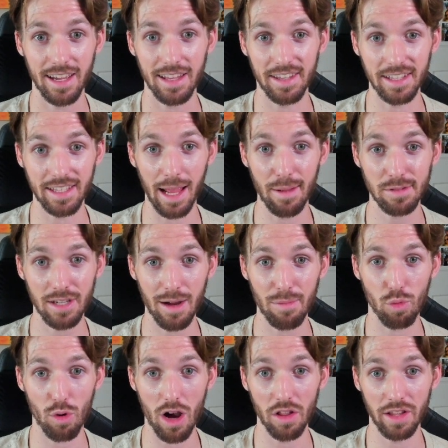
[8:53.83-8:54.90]
the GameStop
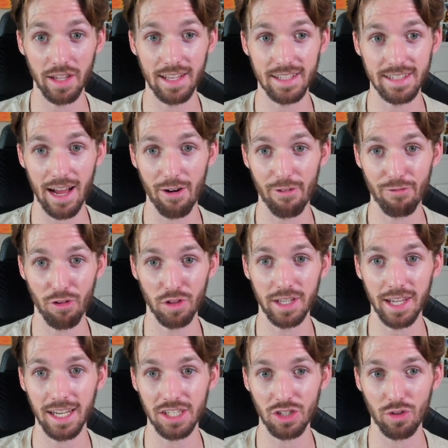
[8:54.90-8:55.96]
wallet is now fully
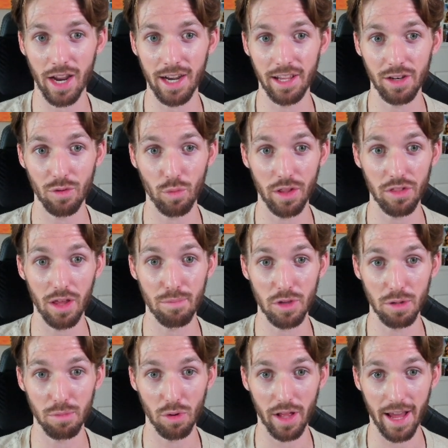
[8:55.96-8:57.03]
integrated with
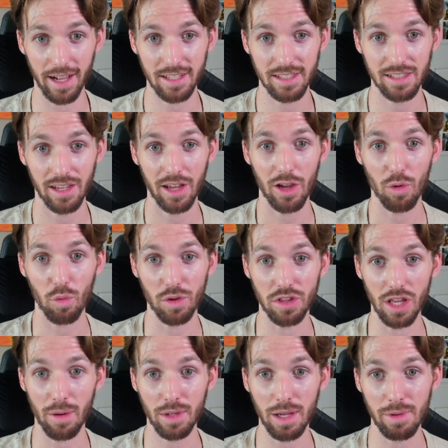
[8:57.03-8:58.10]
Immutable X. With
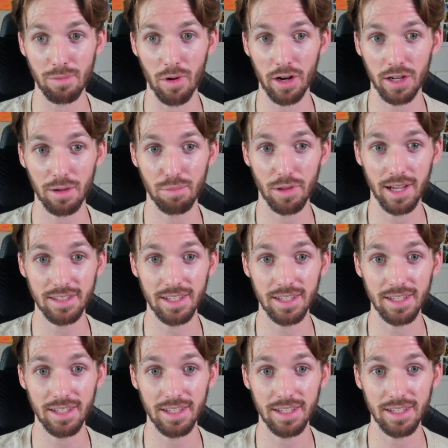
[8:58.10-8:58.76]
the upcoming marketplace